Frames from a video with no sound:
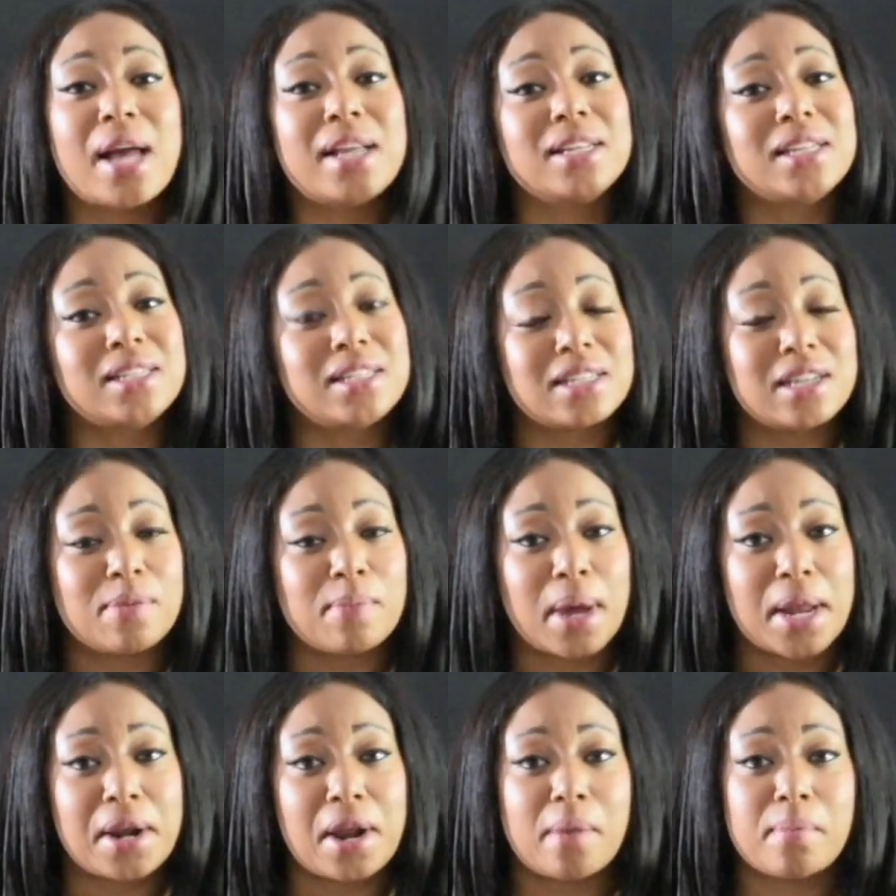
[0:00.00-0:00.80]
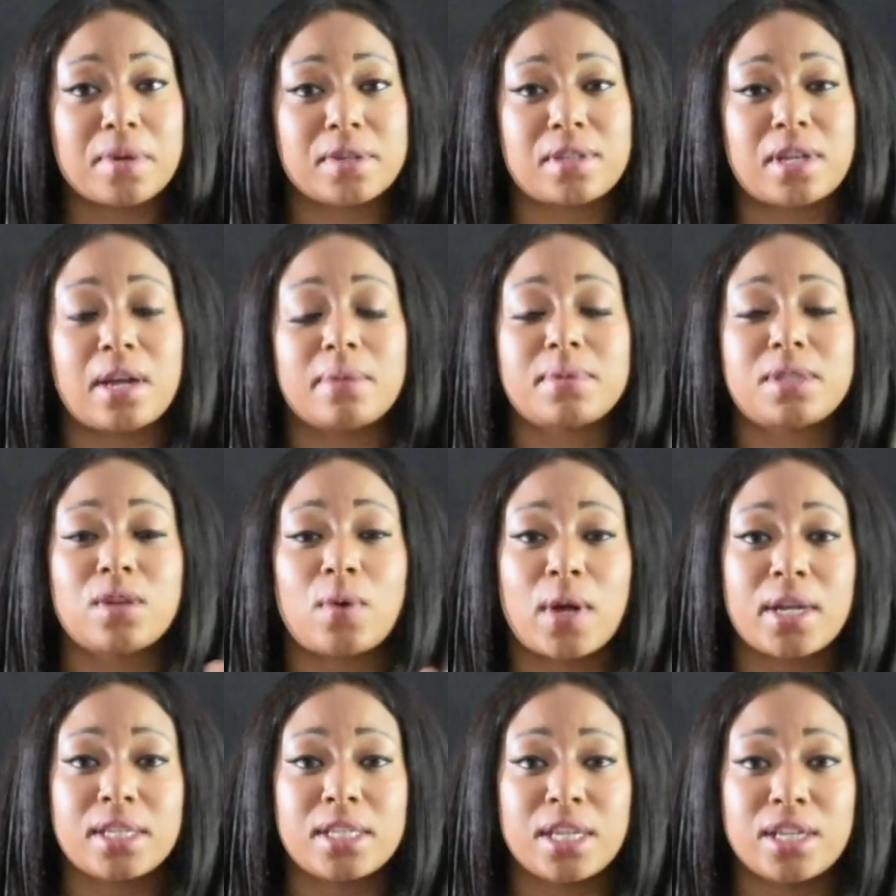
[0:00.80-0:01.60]
I need to get my numbers up so
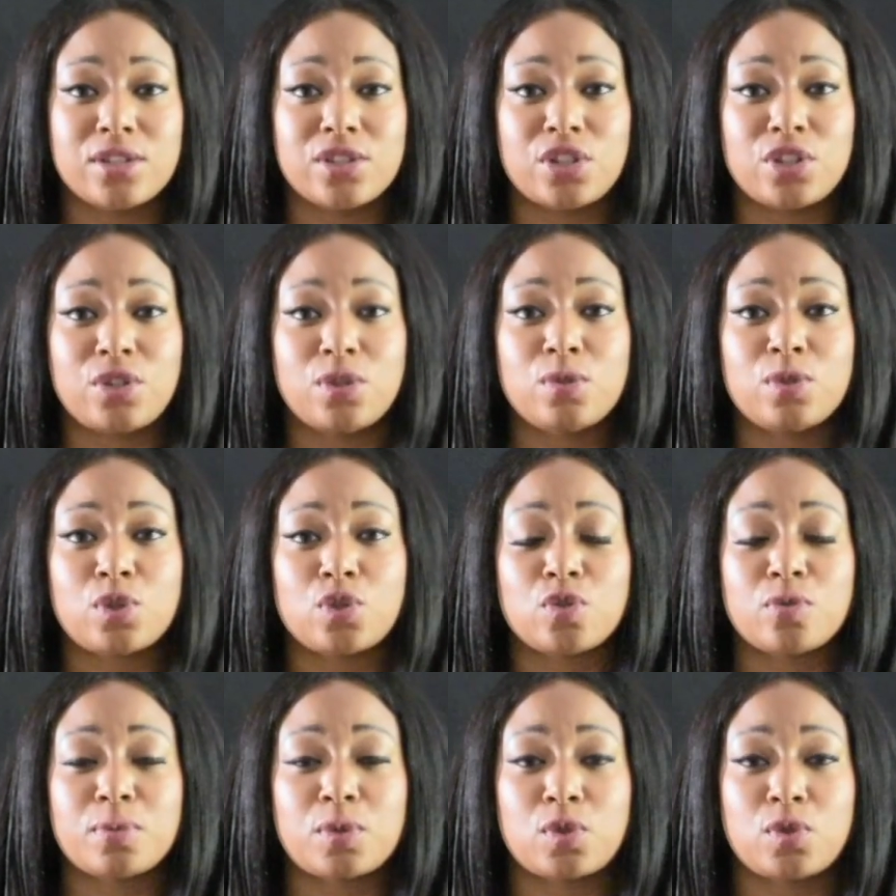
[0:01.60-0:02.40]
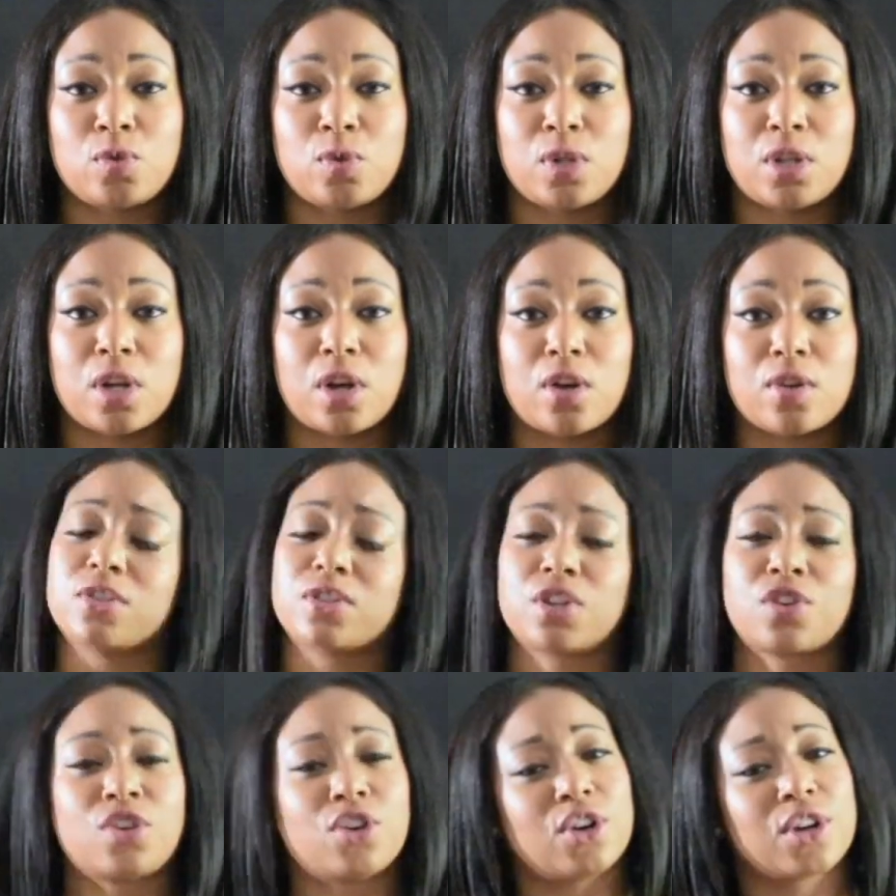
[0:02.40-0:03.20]
I can get into YouTube studios.
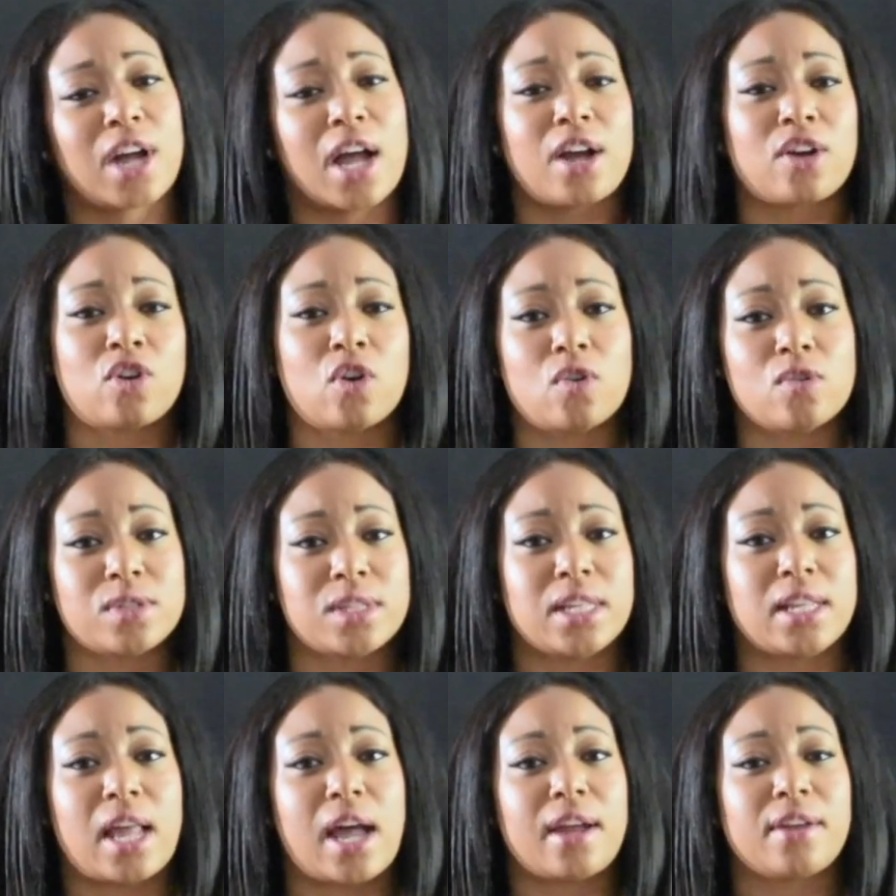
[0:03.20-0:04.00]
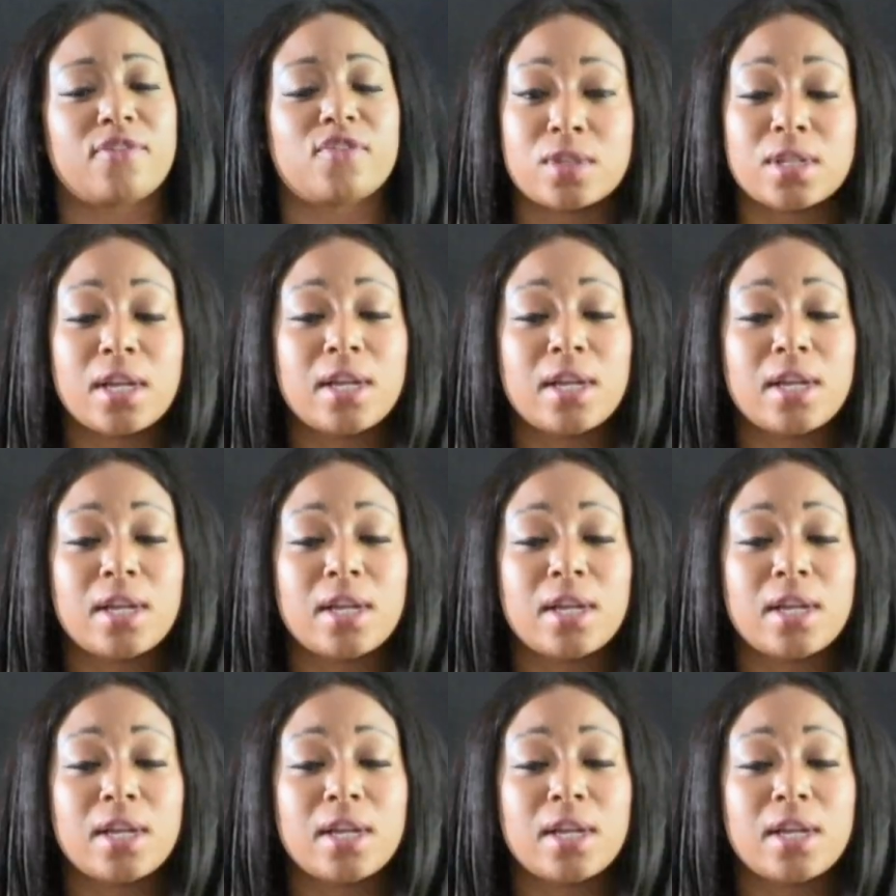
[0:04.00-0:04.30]
The girl got goals in life.